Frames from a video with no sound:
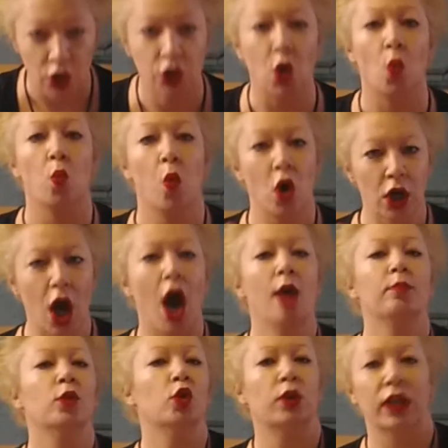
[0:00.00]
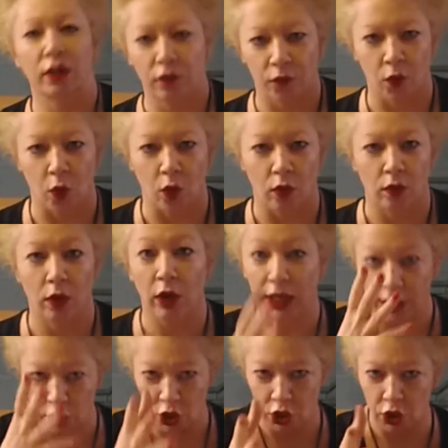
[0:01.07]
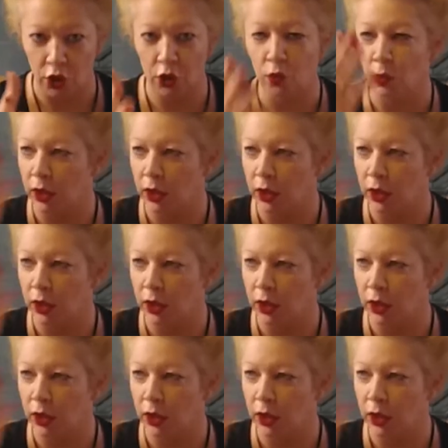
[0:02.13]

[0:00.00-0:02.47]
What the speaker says: So what I'm looking for in a student,